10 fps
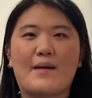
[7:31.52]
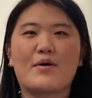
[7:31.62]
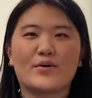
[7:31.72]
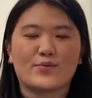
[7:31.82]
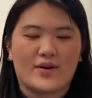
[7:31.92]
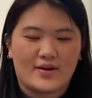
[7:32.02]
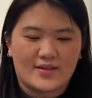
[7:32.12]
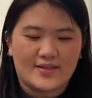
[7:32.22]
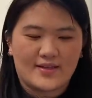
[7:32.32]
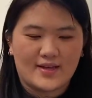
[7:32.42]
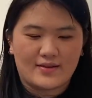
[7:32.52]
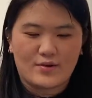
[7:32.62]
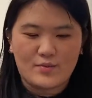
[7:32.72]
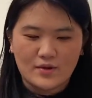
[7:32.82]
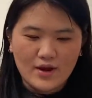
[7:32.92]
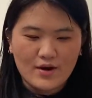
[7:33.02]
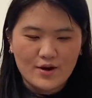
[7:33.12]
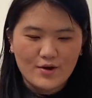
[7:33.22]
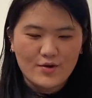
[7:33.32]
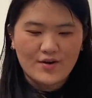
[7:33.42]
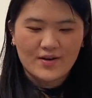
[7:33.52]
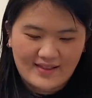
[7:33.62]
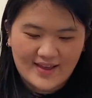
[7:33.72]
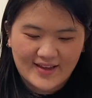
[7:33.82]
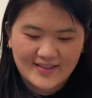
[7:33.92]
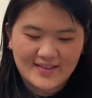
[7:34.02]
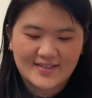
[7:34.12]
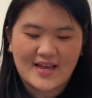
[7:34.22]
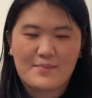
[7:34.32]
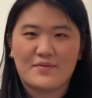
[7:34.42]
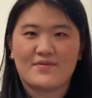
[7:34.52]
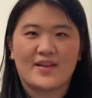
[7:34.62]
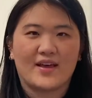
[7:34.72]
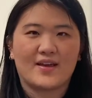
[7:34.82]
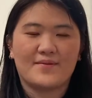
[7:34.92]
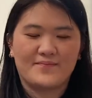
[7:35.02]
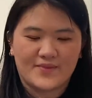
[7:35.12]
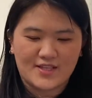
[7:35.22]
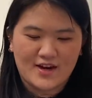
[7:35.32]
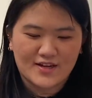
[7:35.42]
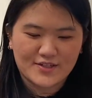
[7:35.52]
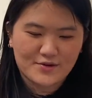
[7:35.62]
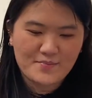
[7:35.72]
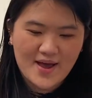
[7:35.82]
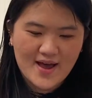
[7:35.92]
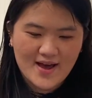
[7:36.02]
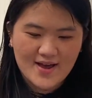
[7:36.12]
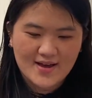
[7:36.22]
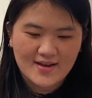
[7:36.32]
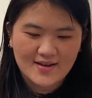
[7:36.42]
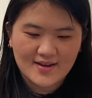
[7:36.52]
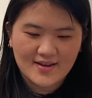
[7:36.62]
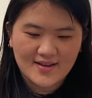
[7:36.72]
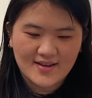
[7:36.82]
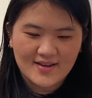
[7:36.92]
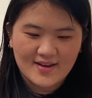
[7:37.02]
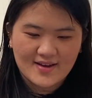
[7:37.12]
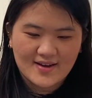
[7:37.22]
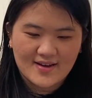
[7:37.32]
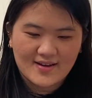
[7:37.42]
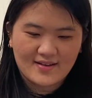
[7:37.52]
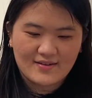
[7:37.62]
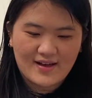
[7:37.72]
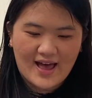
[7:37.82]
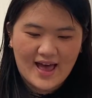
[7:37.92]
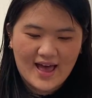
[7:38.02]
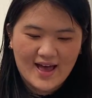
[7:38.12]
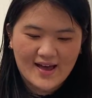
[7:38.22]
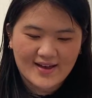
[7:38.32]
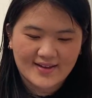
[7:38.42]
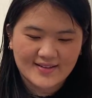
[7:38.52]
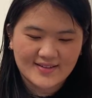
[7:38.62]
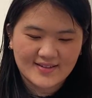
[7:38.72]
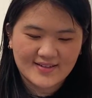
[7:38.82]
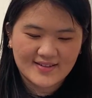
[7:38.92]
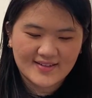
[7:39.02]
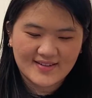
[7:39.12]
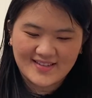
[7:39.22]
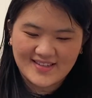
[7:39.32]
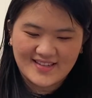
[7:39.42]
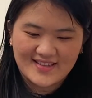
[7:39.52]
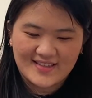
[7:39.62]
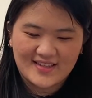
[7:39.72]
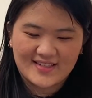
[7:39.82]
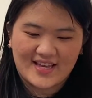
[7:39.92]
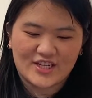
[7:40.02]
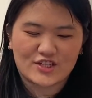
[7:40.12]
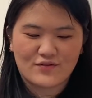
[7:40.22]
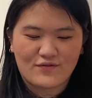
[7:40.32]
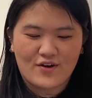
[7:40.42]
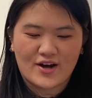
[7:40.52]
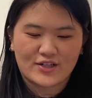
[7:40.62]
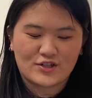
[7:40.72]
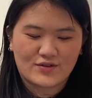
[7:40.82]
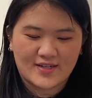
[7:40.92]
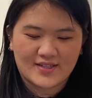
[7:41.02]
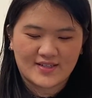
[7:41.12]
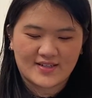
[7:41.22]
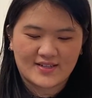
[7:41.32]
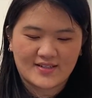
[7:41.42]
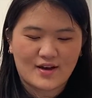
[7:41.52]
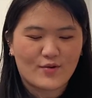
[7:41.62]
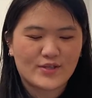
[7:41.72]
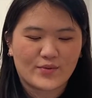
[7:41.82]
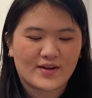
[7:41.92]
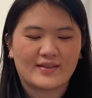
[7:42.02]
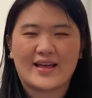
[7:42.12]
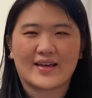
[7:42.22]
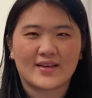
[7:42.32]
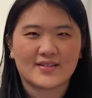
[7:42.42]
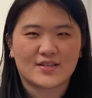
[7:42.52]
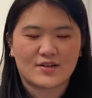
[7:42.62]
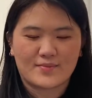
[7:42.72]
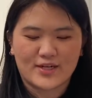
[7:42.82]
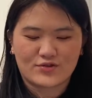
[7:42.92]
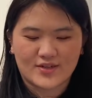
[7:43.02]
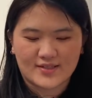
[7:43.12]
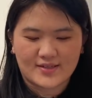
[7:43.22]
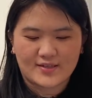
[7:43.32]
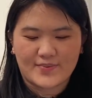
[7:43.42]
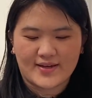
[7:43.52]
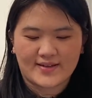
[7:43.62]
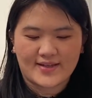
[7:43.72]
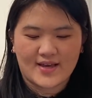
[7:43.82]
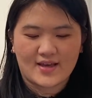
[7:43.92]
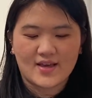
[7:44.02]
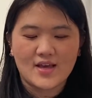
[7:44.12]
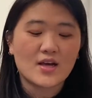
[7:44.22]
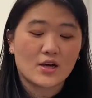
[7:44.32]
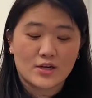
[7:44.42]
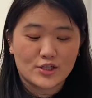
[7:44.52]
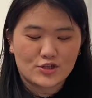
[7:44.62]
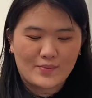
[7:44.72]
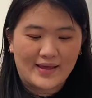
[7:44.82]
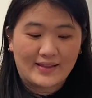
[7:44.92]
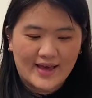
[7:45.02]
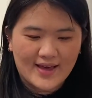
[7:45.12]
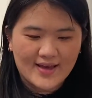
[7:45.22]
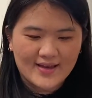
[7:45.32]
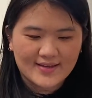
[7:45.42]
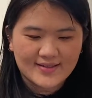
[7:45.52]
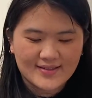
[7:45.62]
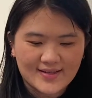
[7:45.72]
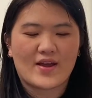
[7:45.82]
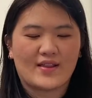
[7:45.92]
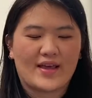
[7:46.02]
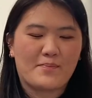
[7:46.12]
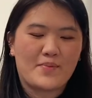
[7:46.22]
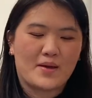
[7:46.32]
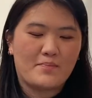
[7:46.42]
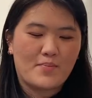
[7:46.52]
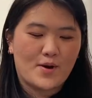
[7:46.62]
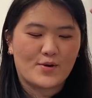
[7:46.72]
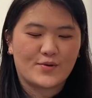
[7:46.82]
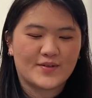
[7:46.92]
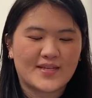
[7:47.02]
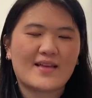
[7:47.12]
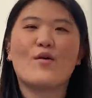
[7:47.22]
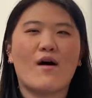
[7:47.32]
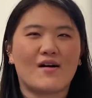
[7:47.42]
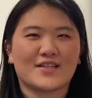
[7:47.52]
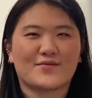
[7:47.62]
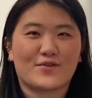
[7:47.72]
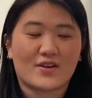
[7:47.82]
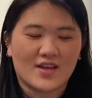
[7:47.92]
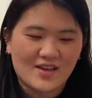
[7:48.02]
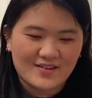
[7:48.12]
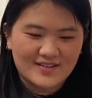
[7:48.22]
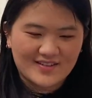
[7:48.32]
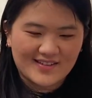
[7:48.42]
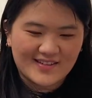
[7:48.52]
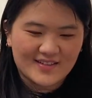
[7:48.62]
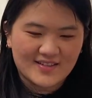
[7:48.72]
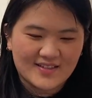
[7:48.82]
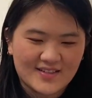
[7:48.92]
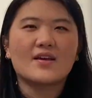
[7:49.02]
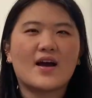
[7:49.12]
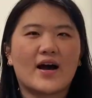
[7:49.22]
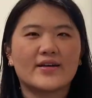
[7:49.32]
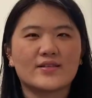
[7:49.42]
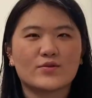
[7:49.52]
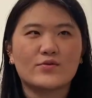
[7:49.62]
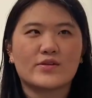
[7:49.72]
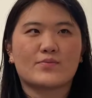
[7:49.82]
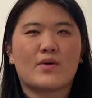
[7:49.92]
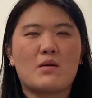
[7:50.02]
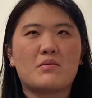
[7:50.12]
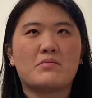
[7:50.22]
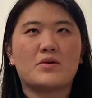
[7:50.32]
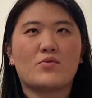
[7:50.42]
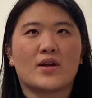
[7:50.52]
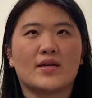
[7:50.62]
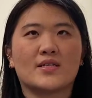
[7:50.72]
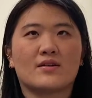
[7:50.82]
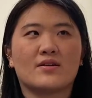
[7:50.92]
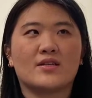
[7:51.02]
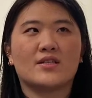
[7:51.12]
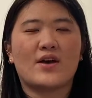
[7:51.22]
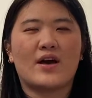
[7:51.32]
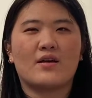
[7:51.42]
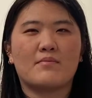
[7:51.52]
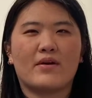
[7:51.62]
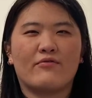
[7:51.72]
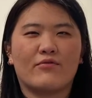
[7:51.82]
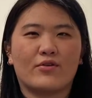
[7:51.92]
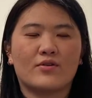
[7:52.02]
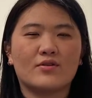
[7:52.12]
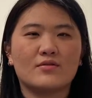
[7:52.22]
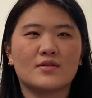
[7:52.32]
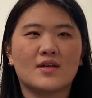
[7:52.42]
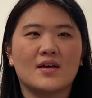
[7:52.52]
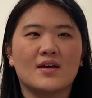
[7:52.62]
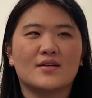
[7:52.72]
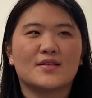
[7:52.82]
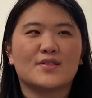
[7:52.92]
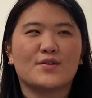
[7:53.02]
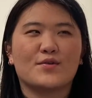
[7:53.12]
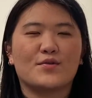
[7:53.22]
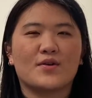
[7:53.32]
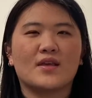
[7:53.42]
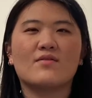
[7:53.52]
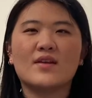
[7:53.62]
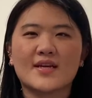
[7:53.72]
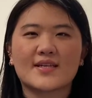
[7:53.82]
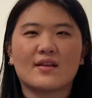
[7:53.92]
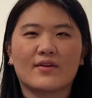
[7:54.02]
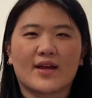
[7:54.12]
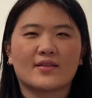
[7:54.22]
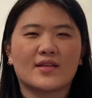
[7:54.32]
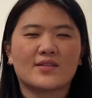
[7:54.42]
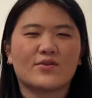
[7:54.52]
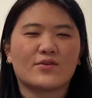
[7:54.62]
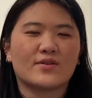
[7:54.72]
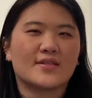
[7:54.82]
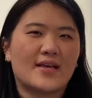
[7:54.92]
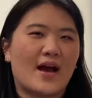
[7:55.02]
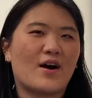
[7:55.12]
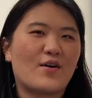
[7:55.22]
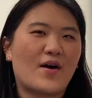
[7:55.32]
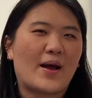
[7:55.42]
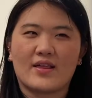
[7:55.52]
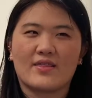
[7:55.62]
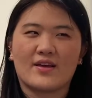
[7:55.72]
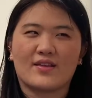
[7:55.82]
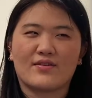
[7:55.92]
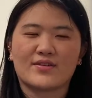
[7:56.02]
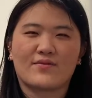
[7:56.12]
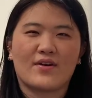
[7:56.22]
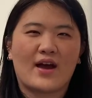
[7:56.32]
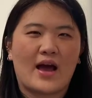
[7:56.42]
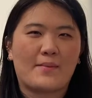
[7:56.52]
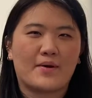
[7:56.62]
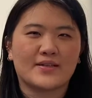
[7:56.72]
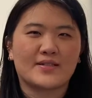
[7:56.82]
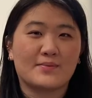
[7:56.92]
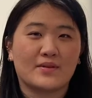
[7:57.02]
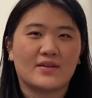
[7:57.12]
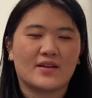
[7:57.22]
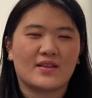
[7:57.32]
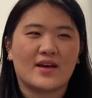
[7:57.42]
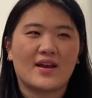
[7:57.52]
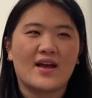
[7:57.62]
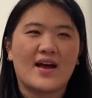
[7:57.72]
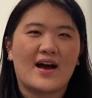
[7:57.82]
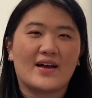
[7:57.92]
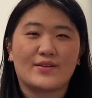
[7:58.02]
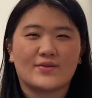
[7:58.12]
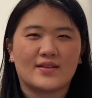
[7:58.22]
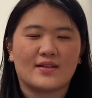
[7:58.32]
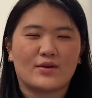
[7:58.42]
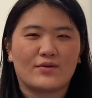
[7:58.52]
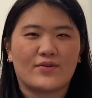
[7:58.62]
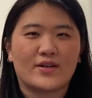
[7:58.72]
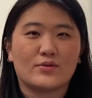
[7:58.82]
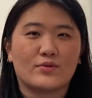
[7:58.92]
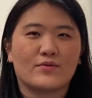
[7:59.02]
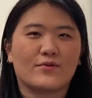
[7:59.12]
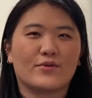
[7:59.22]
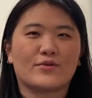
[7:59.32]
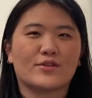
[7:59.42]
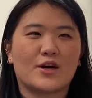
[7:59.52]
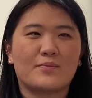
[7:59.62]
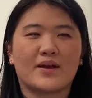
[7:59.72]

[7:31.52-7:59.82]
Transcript: I'm always wearing this like little bolero. I like this type of like doctor bag, little hat, these like chiffon dresses, always wearing leggings under my dresses because I couldn't show my legs, wearing like big bows. Oh, Oxford heels. I think high school is probably when I started to edit my photos. So even as I look at these photos now, I think there's a very high possibility that I used the liquify tool in Photoshop.